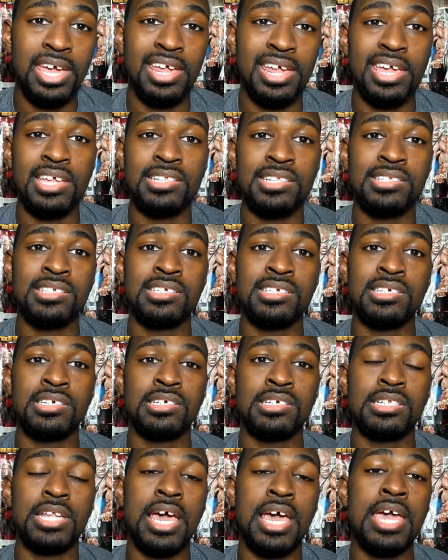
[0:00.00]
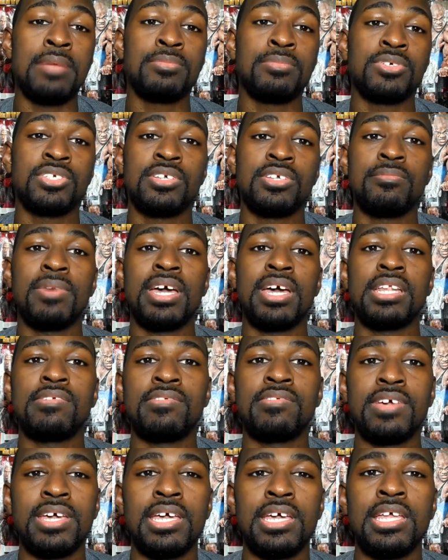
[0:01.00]
at 8 to 9 percent
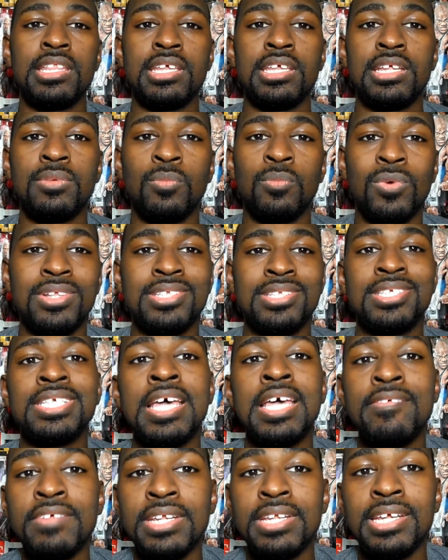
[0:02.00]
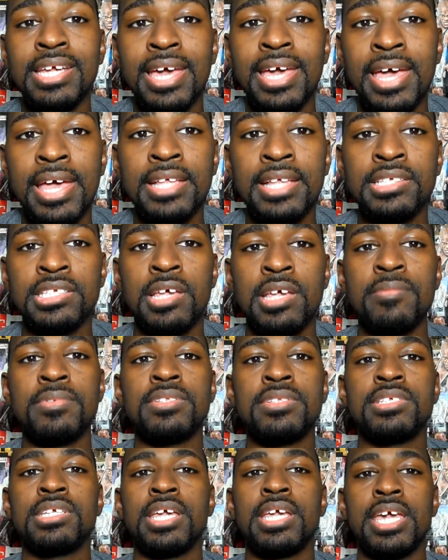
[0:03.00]
body fat, and then 170 at
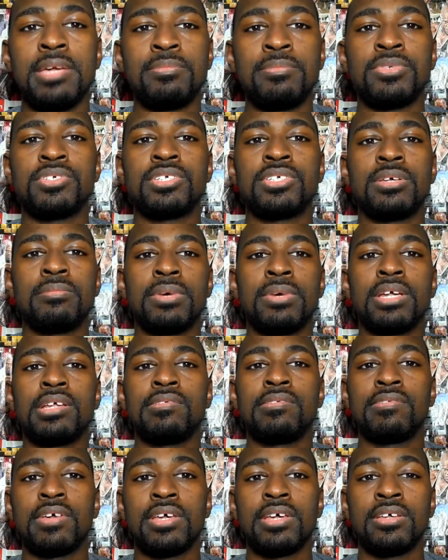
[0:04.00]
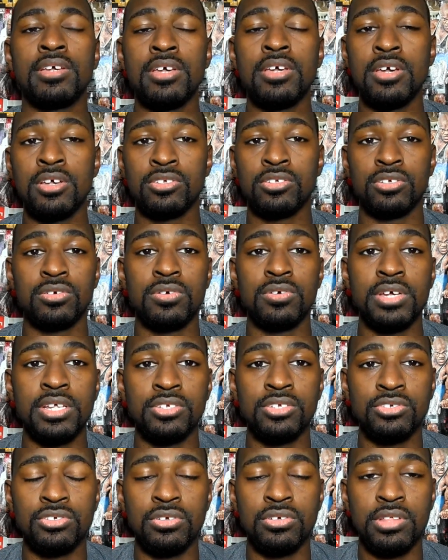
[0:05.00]
7 to 8 percent body fat. So I'll go
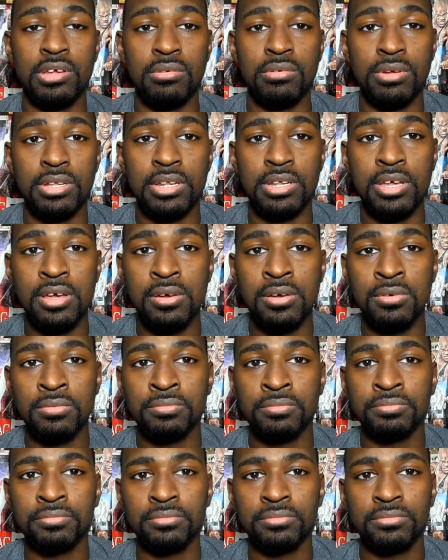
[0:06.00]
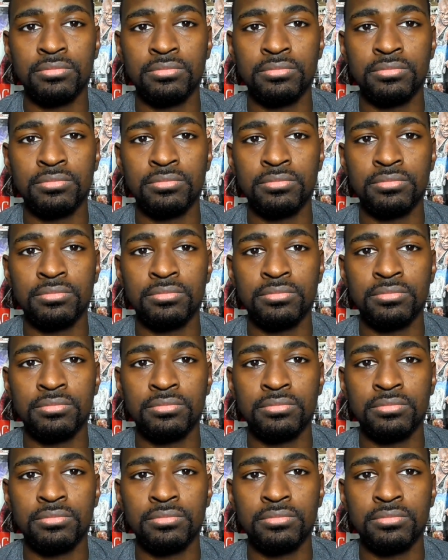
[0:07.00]
ahead and show that right now.